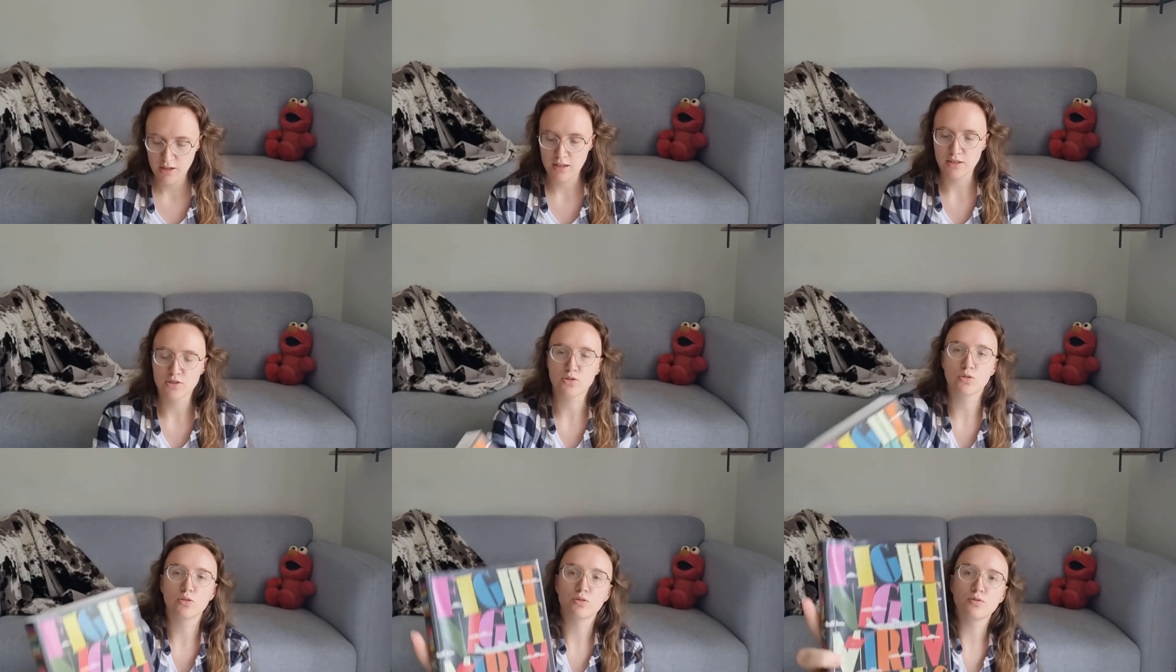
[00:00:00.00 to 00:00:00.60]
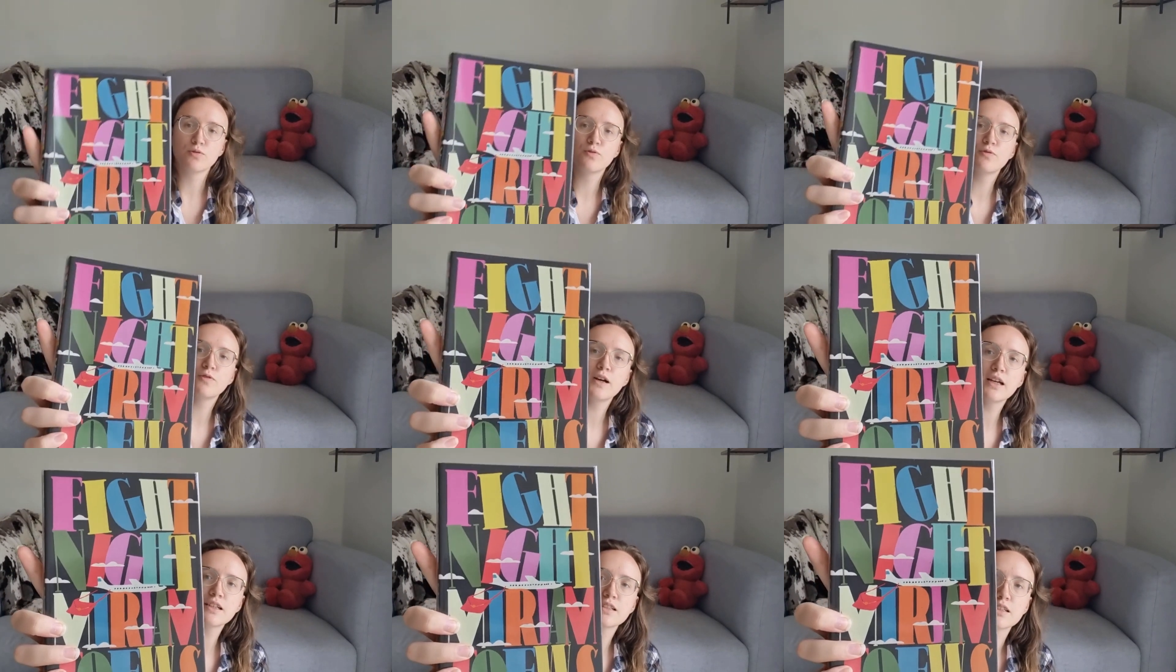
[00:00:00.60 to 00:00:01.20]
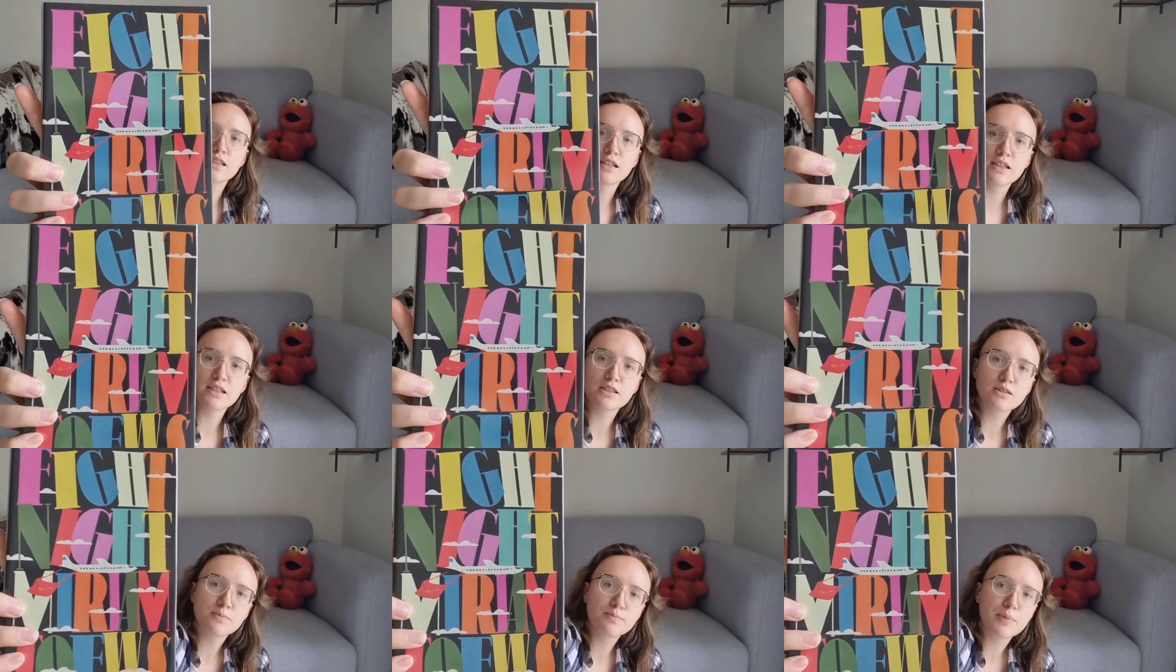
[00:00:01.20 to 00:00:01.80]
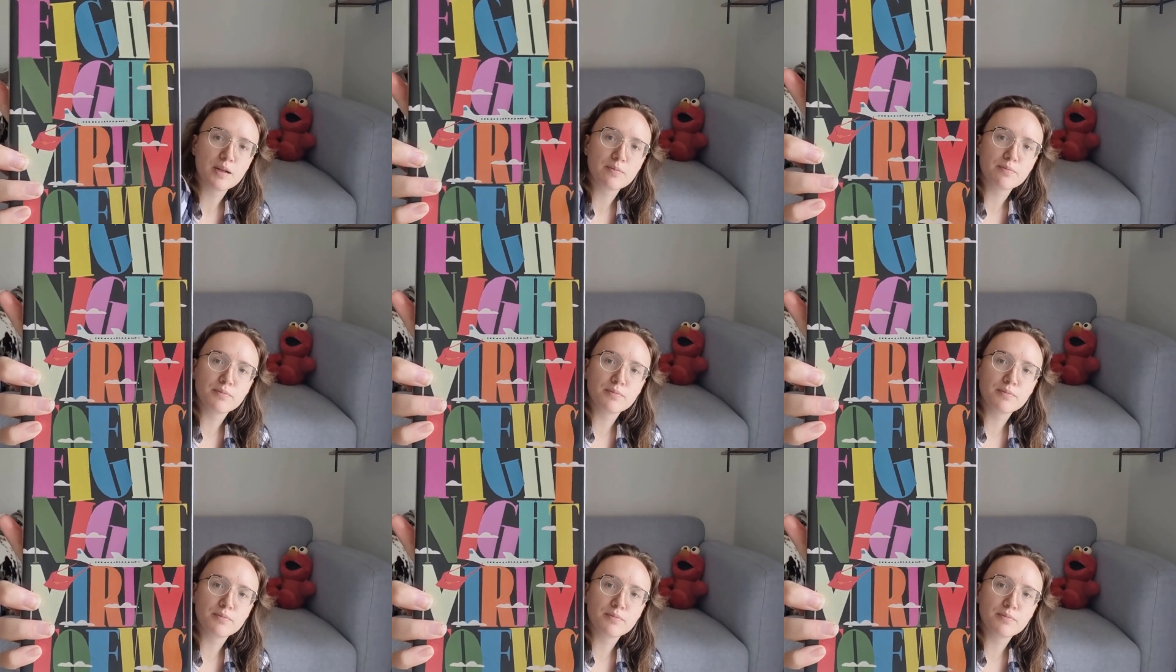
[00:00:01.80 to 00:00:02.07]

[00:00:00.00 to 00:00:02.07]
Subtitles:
It's called Fight Night by